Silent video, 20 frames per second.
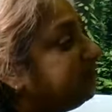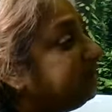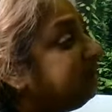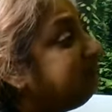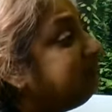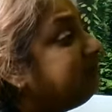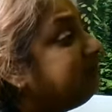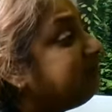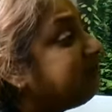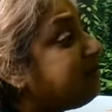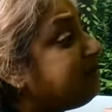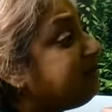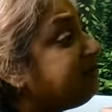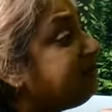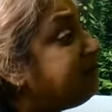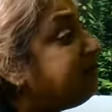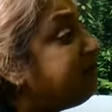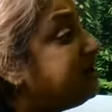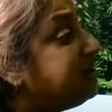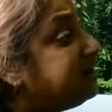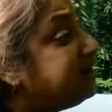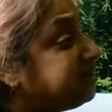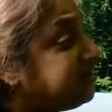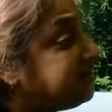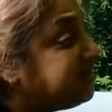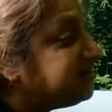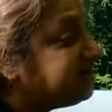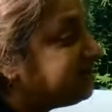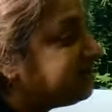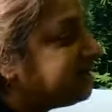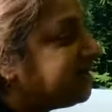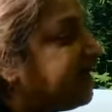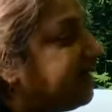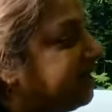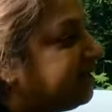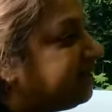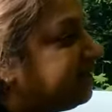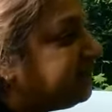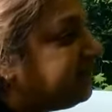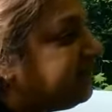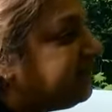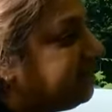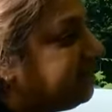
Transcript: even my first salary,